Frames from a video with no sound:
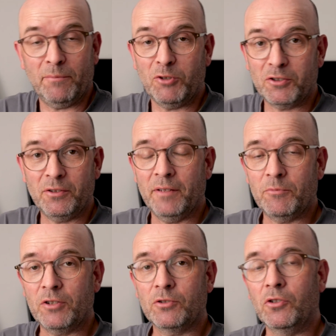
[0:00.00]
I'm
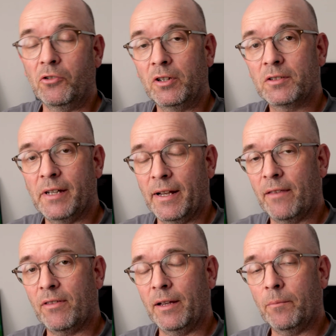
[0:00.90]
just curious, and
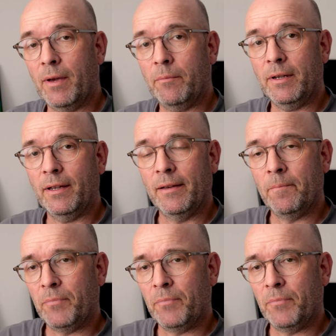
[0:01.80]
I think maybe